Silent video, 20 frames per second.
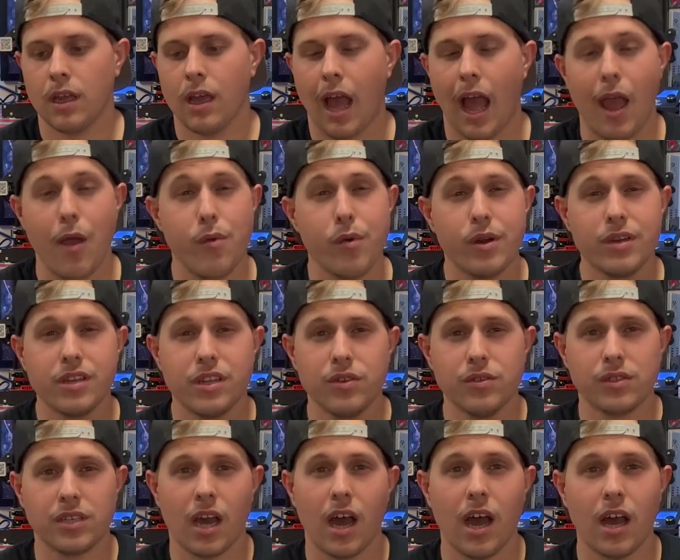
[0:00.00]
I wouldn't
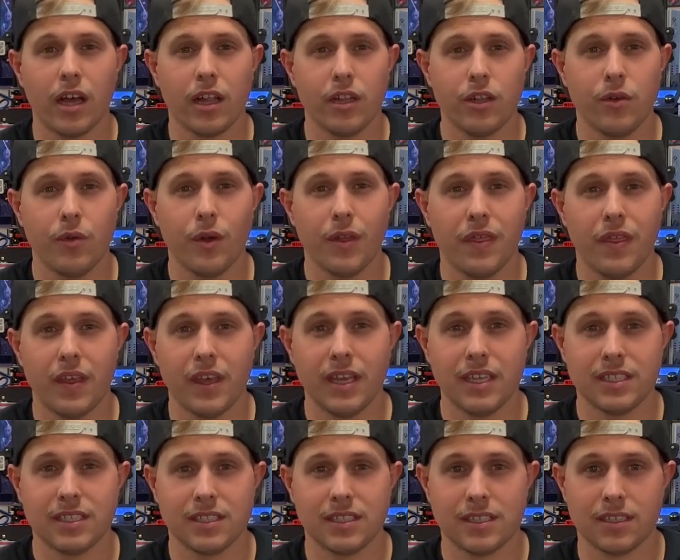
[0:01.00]
use hot glue with
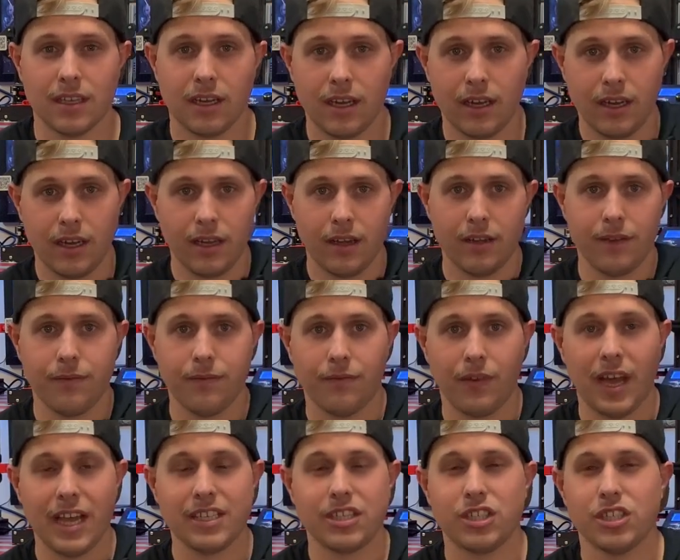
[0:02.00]
this
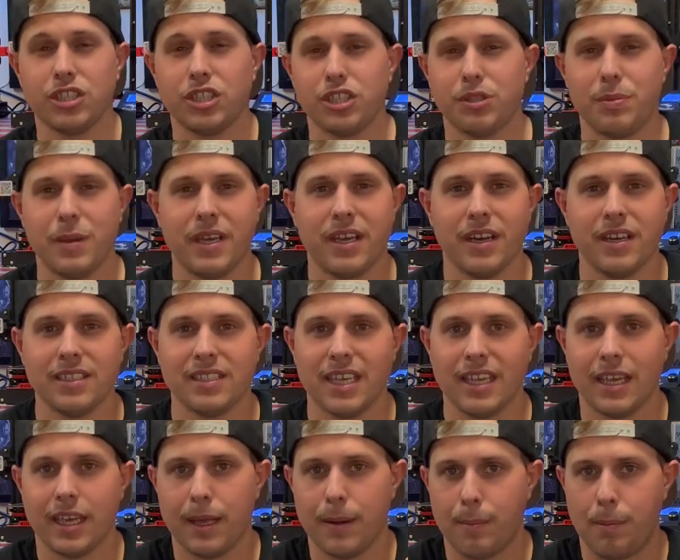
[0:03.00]
visor just because
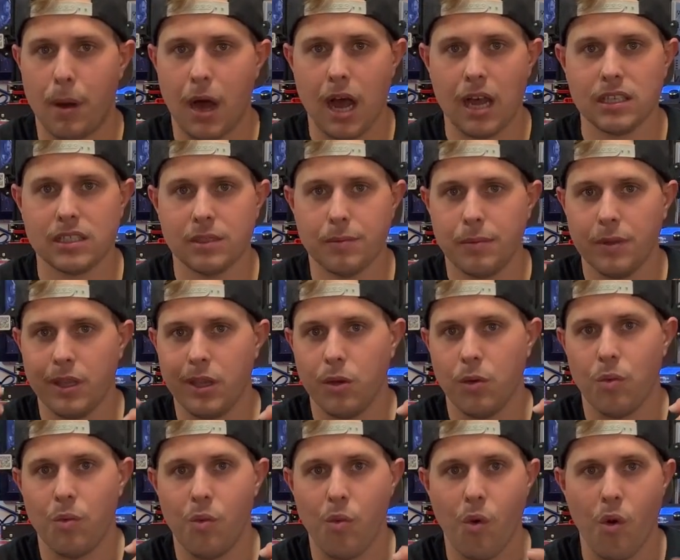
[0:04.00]
it can possibly
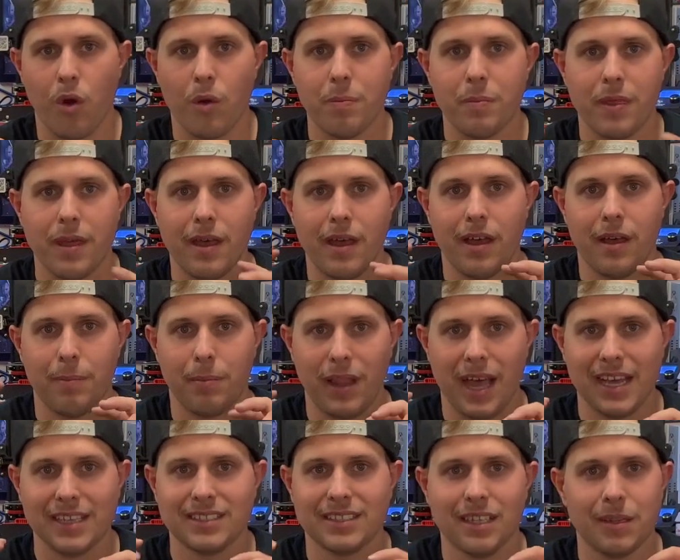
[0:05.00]
warp the
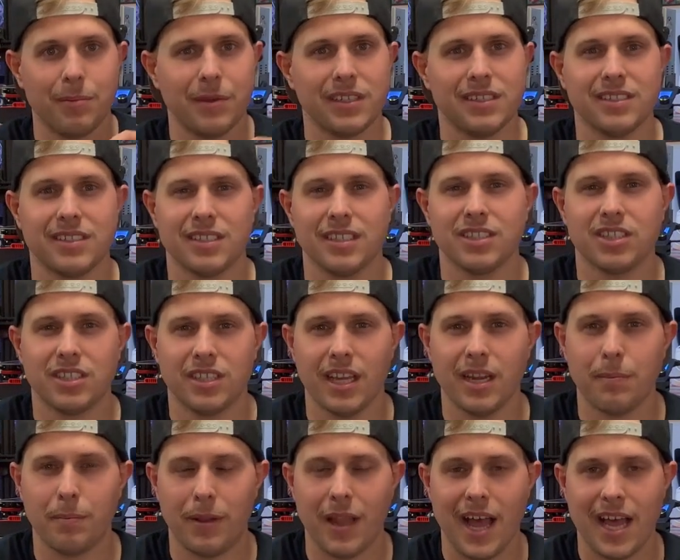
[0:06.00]
plastic, because it's such
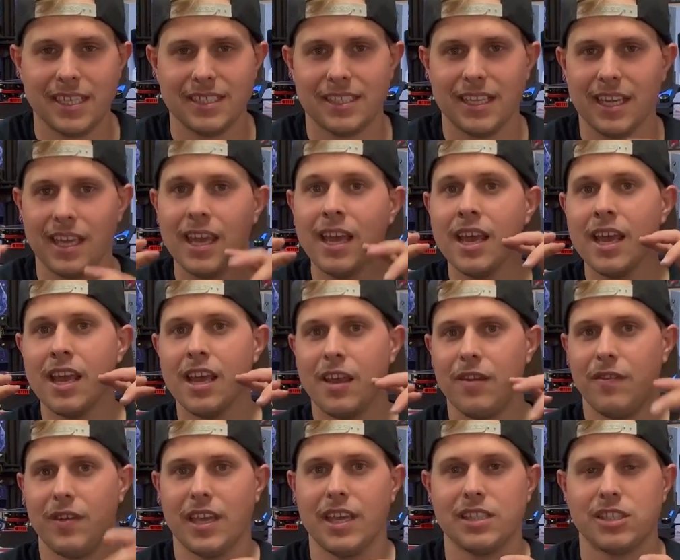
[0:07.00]
thin plastic.
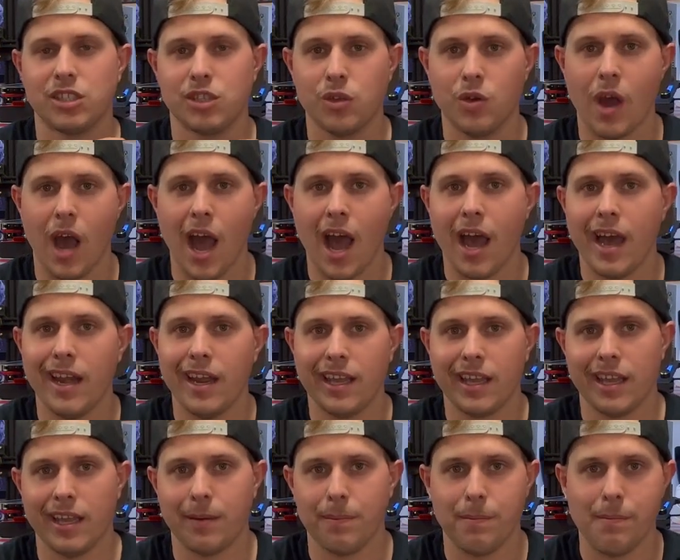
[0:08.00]
If it gets too hot,
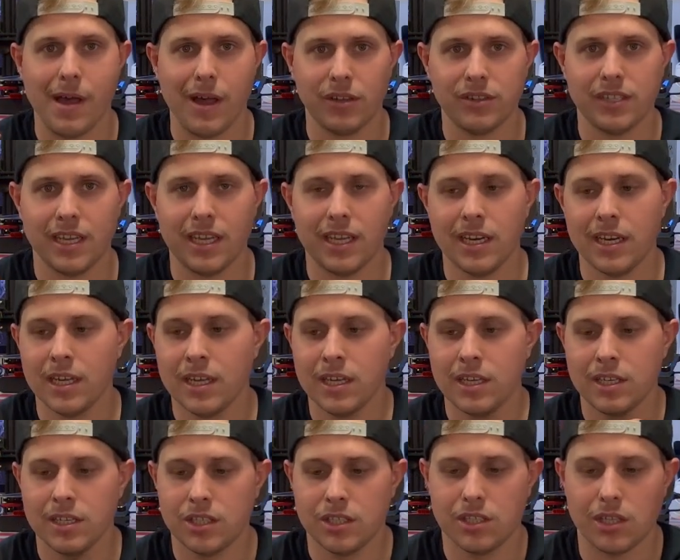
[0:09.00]
it can melt it.
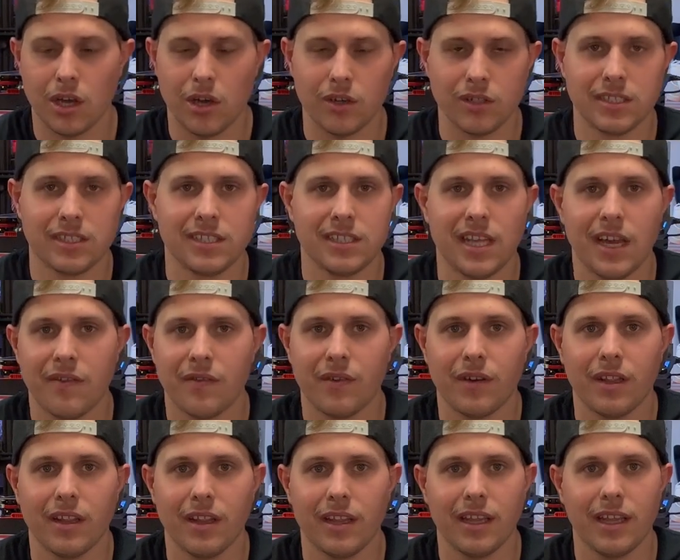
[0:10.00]
So it's
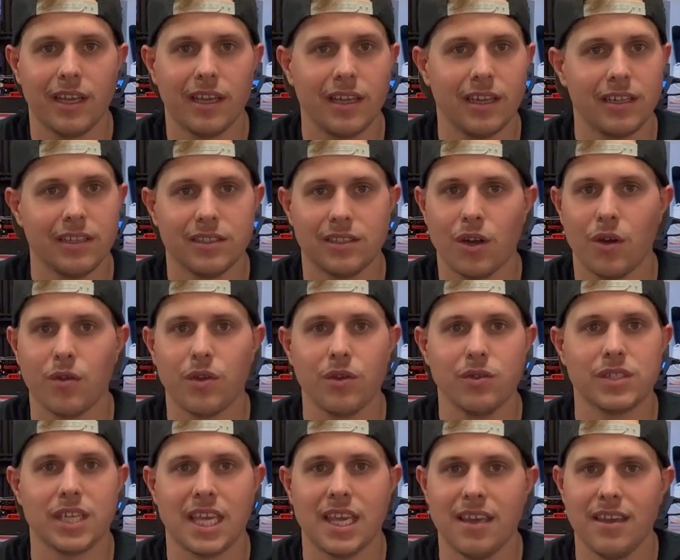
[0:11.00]
definitely, don't
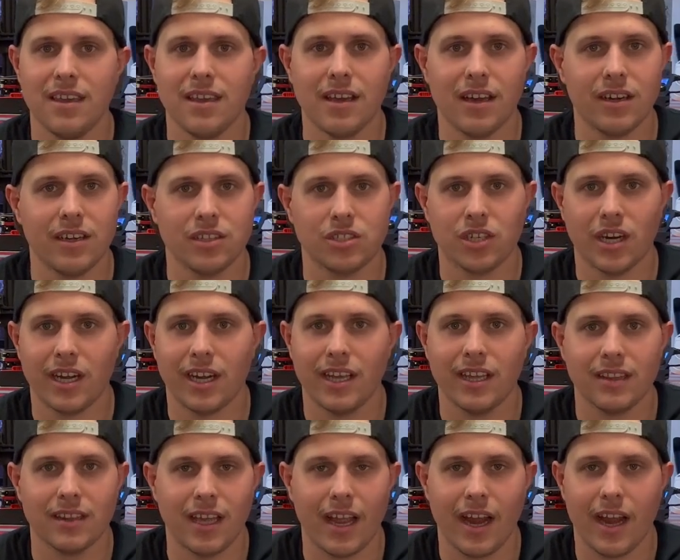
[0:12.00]
use a heat gun to try to
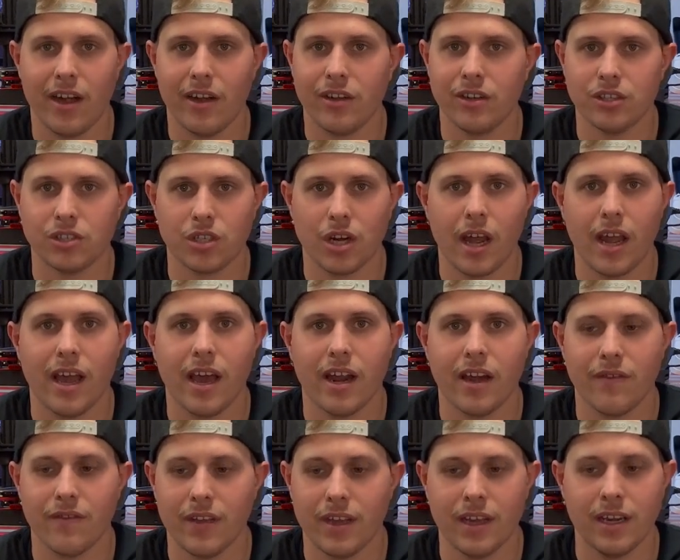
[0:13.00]
get the air to dry out
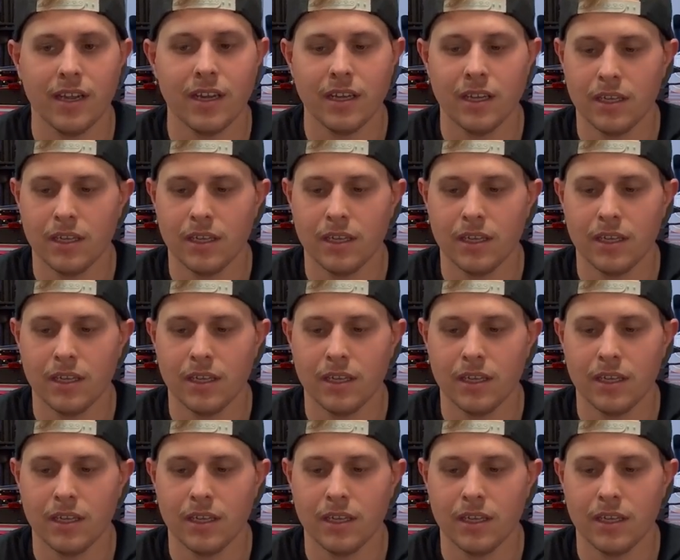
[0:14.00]
of it.